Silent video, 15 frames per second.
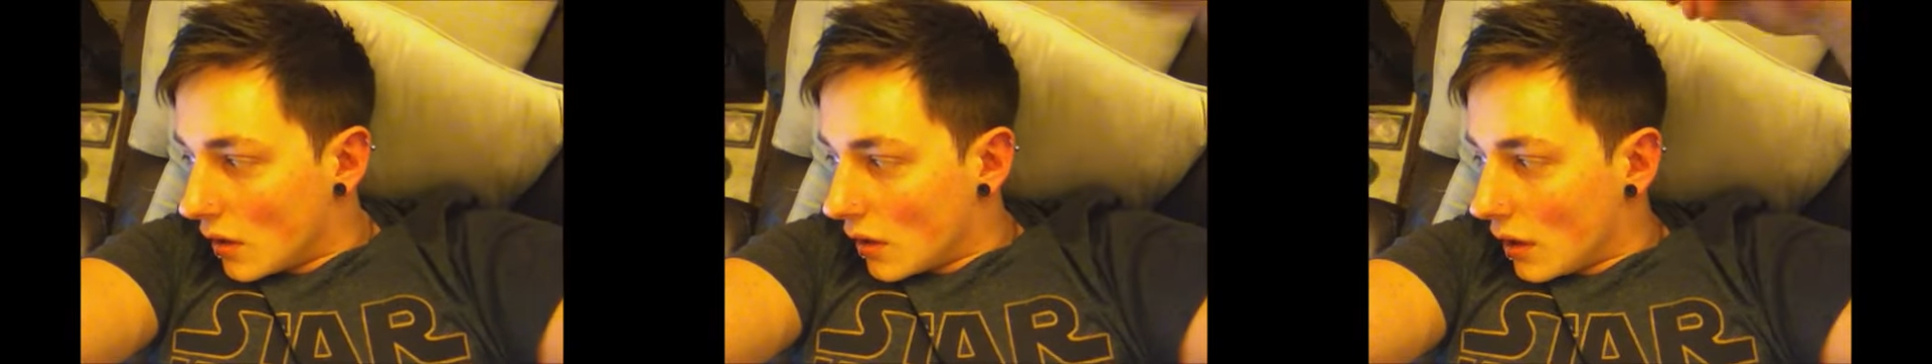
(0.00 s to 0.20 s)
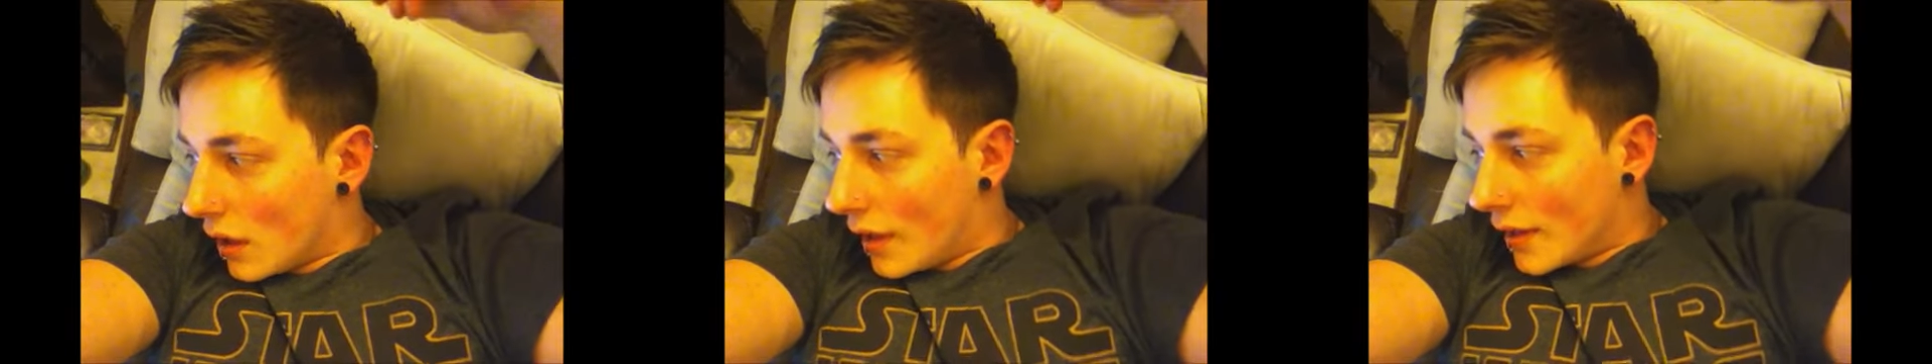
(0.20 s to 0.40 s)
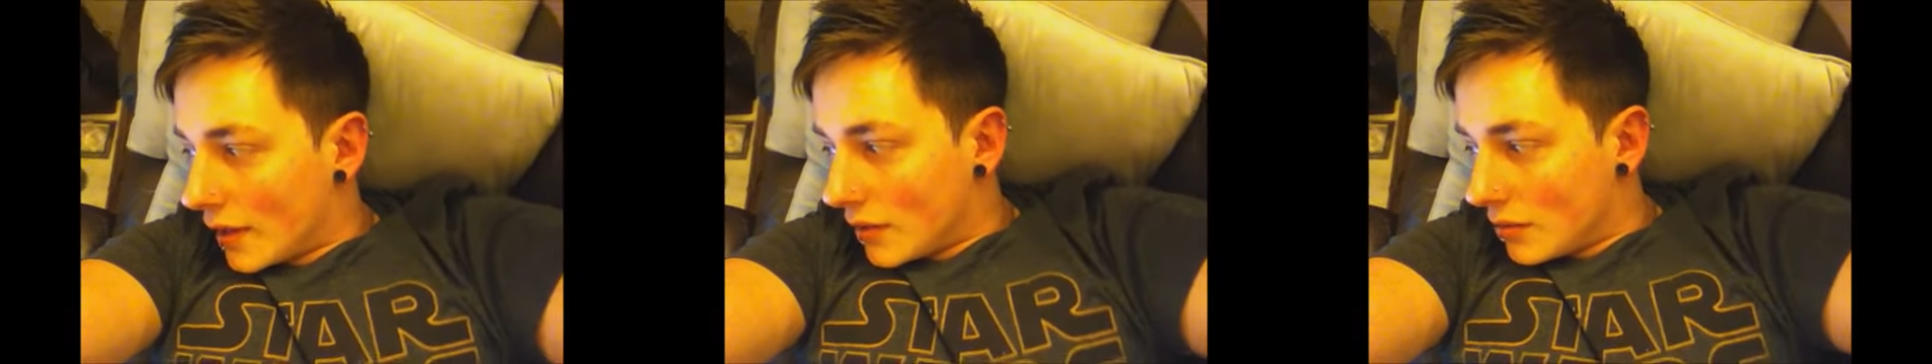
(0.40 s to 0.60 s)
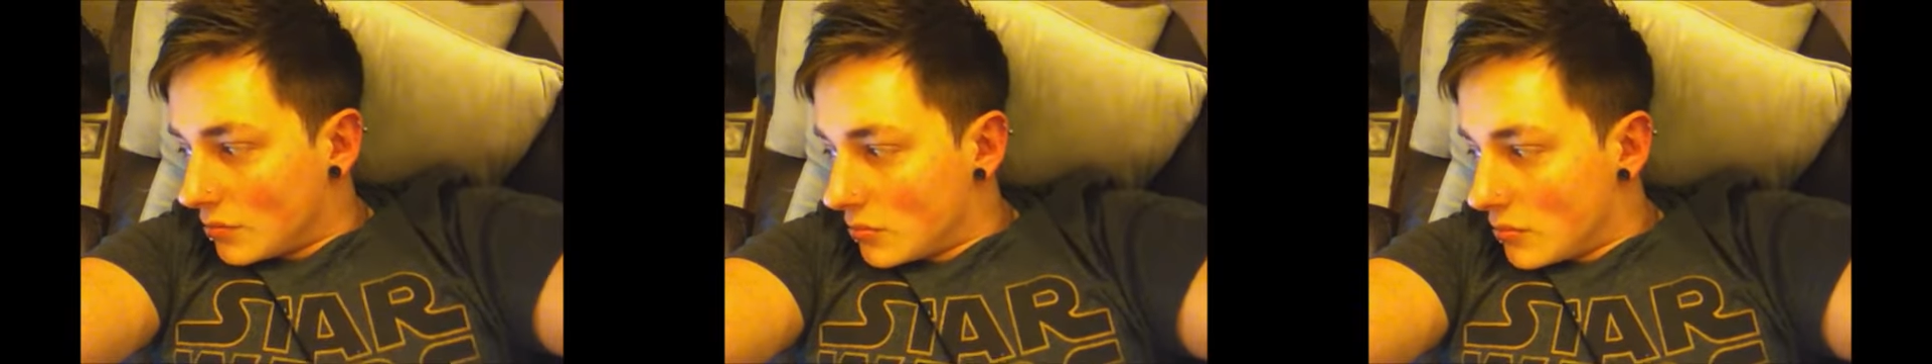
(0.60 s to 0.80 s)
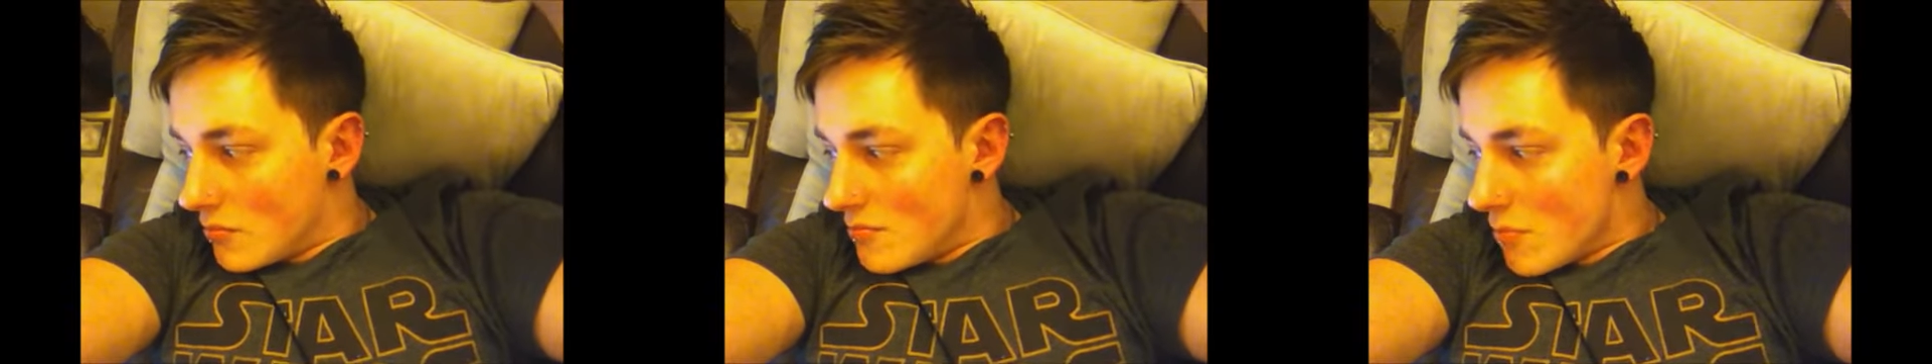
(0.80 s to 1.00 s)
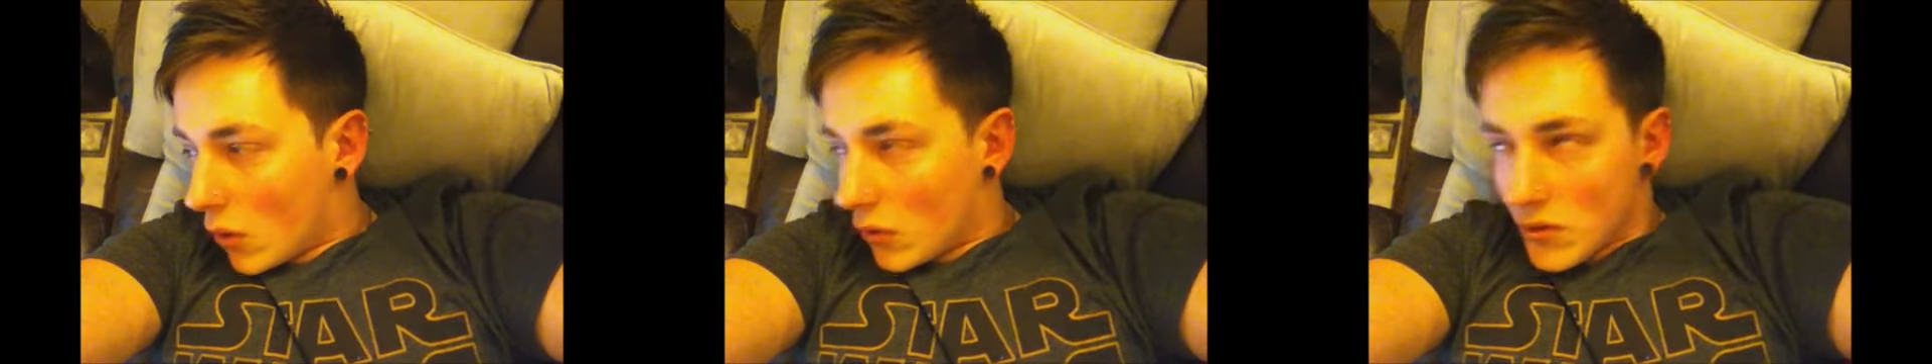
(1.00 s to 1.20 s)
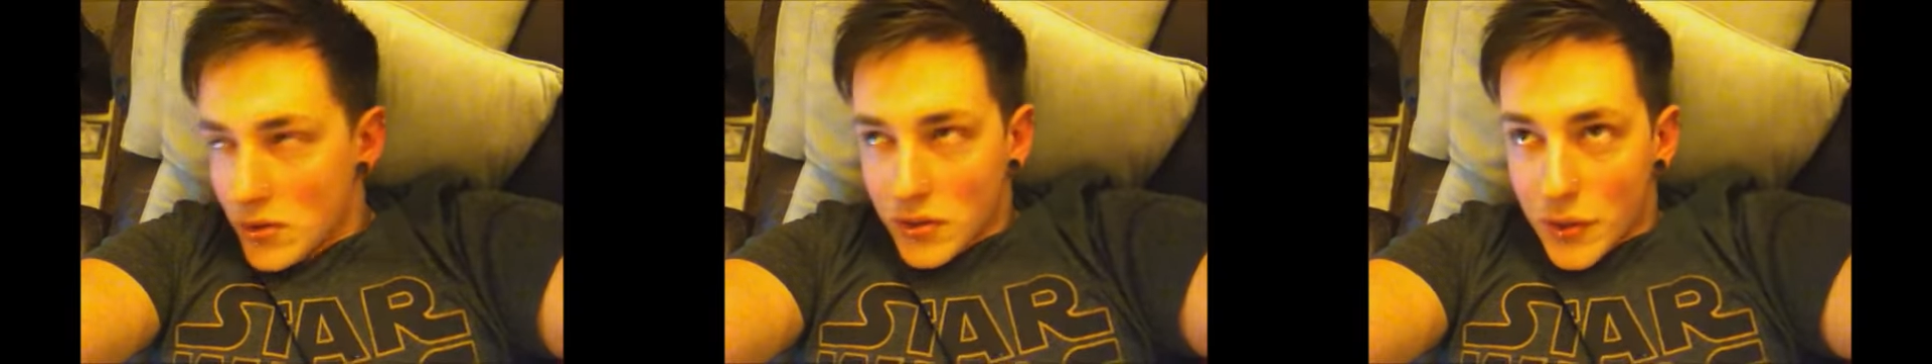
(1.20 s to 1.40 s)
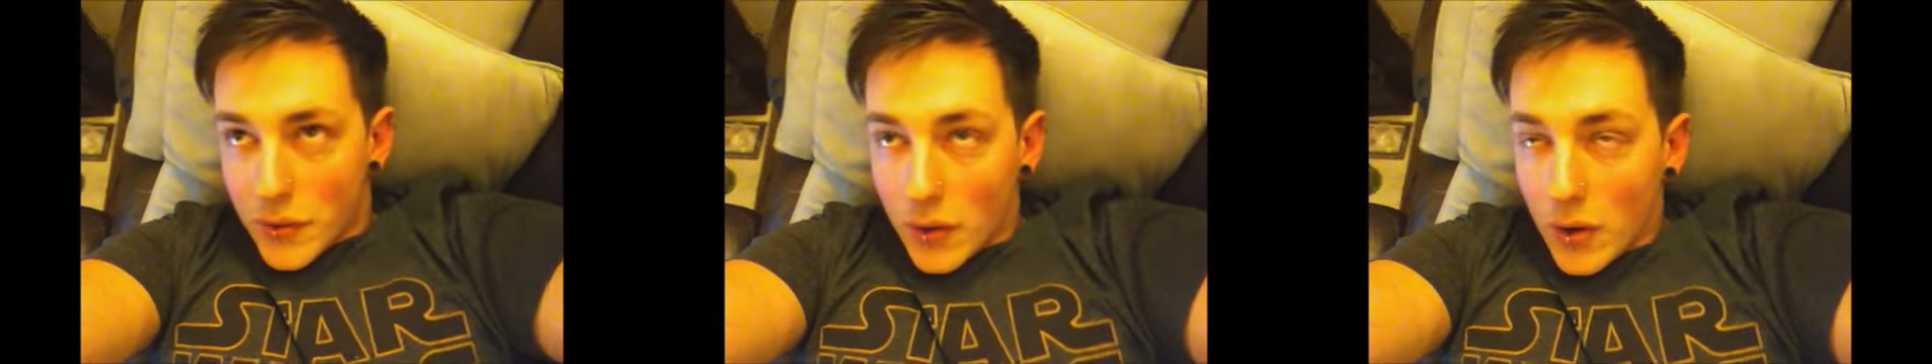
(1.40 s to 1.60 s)
like
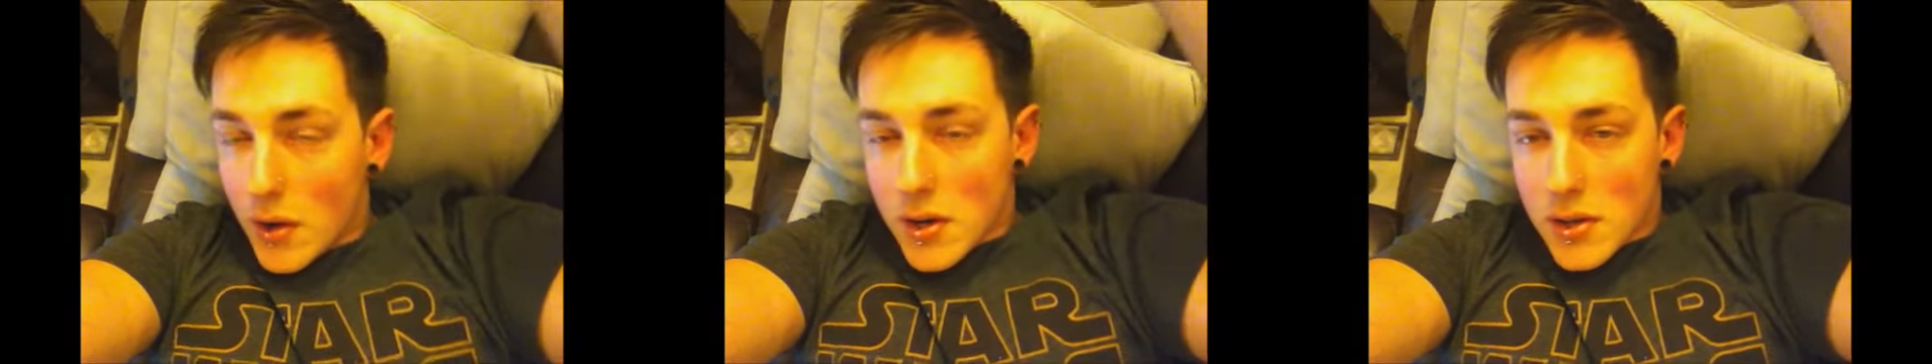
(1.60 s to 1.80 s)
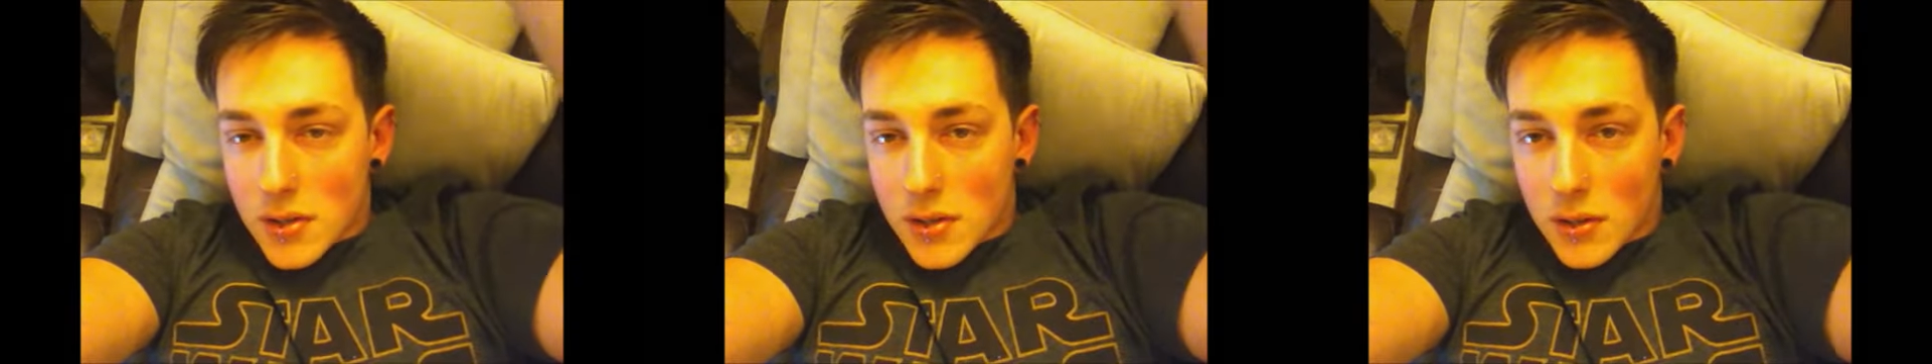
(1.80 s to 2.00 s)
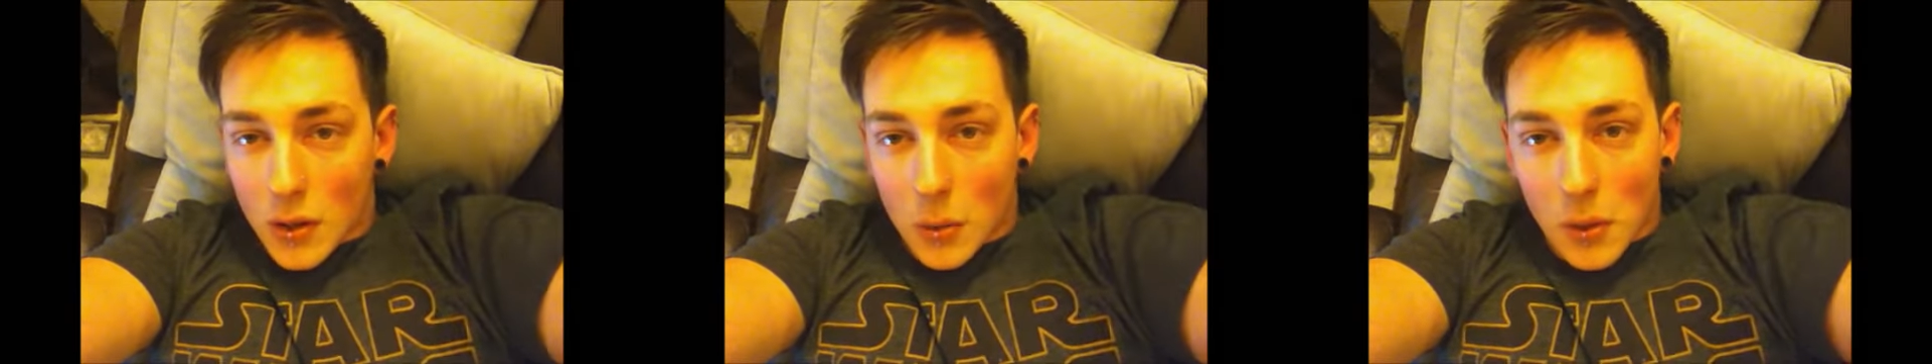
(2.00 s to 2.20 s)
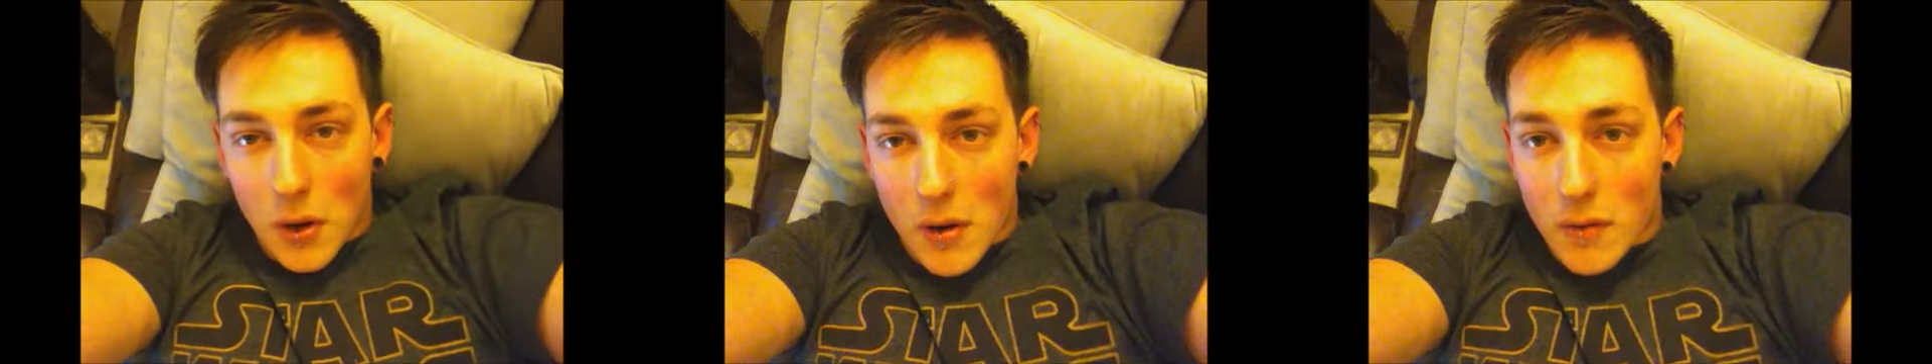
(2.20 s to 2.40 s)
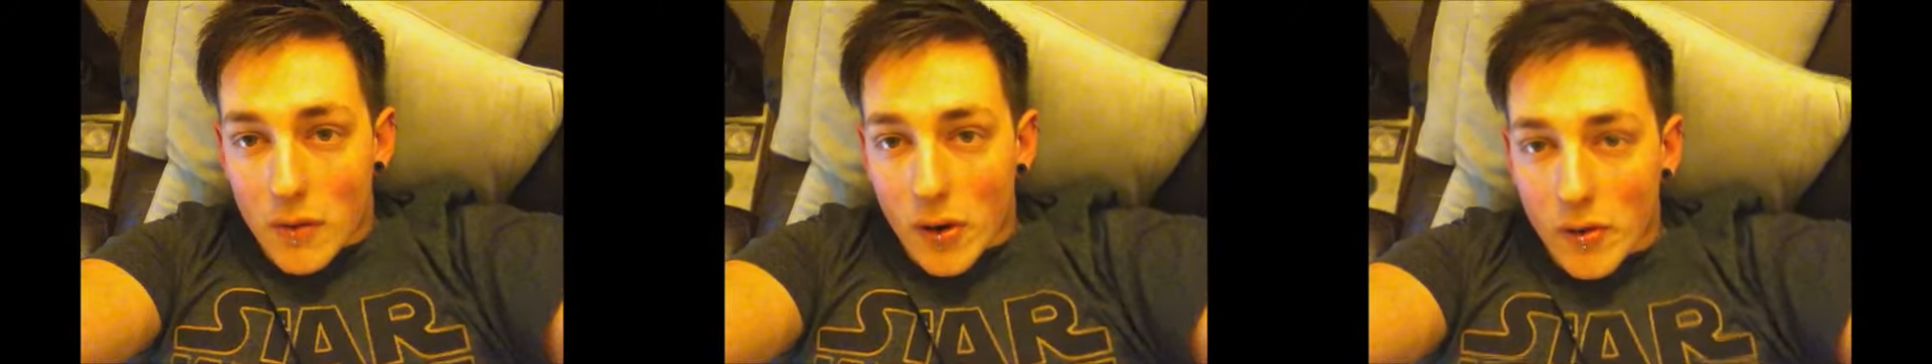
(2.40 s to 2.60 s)
monster voices or whatever,